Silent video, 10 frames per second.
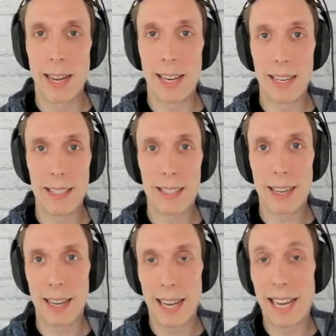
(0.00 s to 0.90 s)
it is
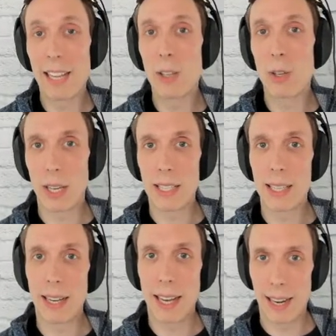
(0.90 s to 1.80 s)

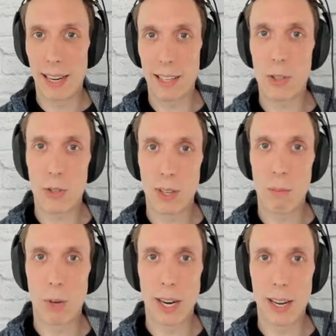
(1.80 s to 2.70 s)
increasing at an
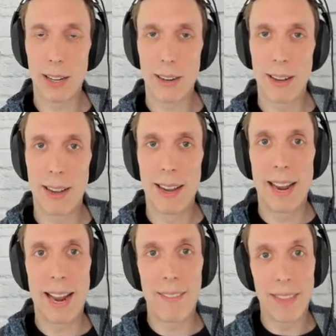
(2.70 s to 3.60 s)
extreme rate.
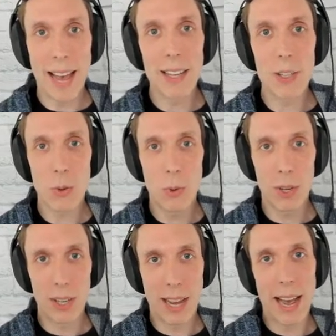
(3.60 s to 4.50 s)
And that is
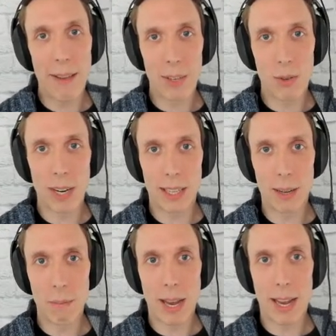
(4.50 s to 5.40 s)
going to have a direct
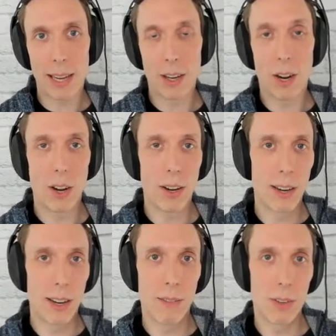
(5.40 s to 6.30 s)
impact on an
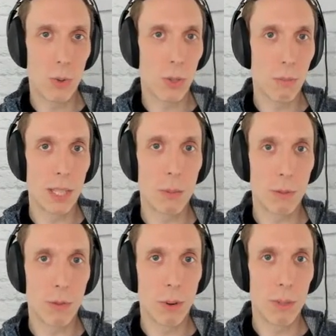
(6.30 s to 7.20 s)
individual's mental
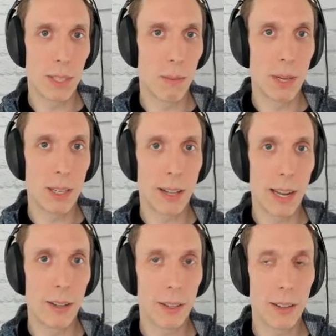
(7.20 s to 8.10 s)
performance and mental
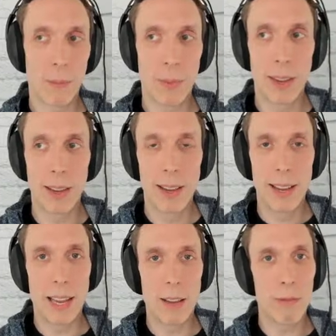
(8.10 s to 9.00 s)
health. And
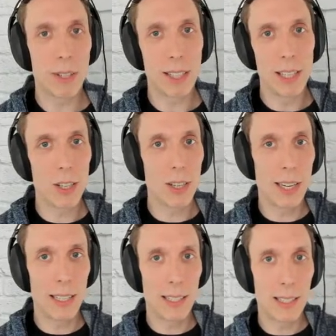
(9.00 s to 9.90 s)
if a leader
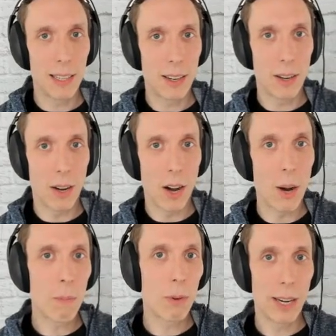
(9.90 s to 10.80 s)
is
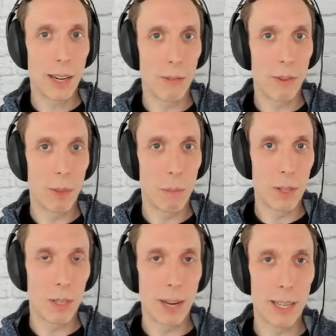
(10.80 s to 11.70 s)
operating from the
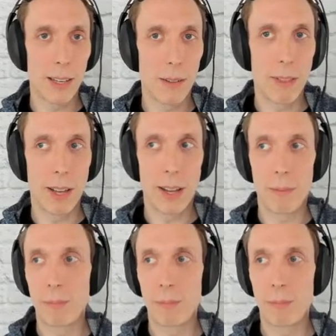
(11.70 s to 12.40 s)
perspective that,